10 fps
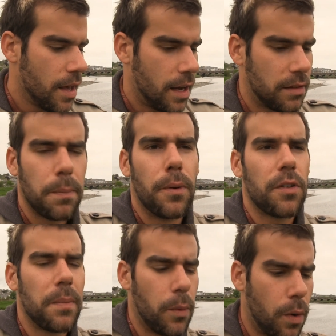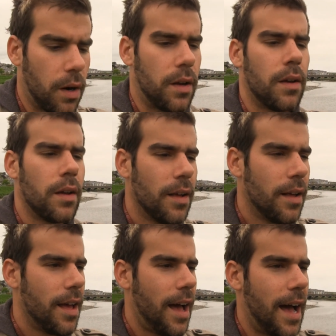and supports my work.
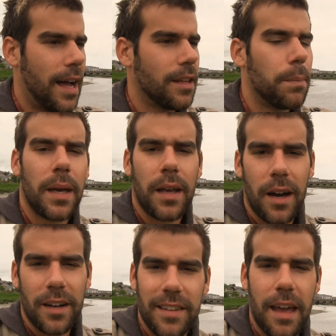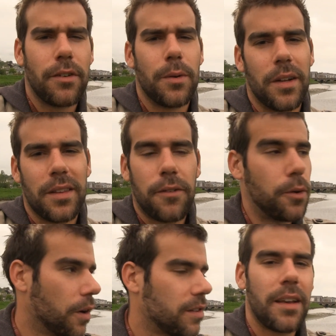And a big hug to everyone, of
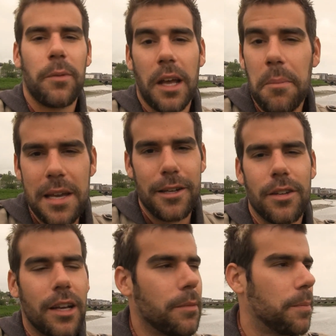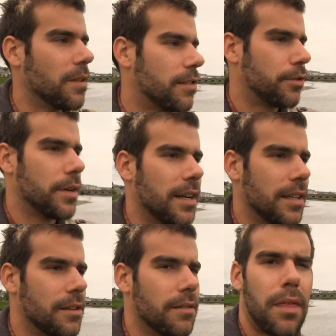course, that when I meet you, you come up in the street
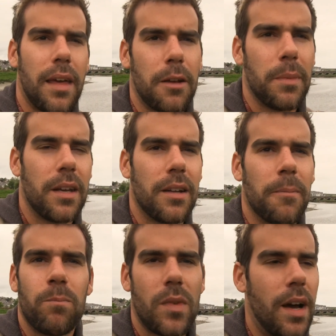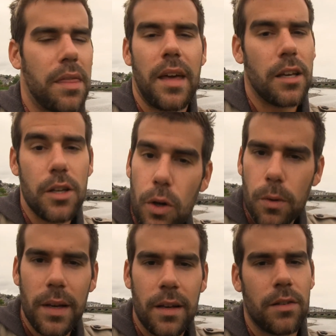and you thank me, and I thank you,
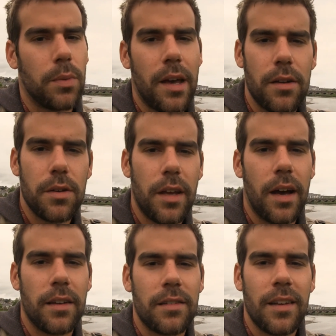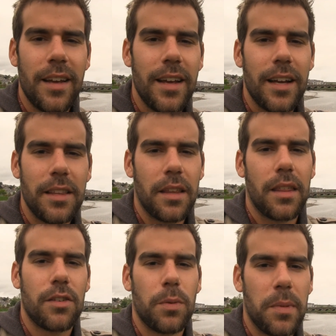because without you guys, none of
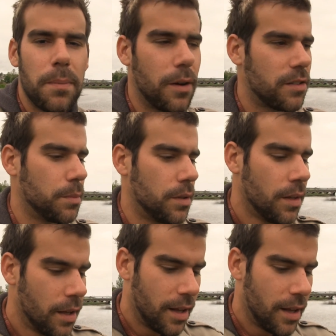this would be possible.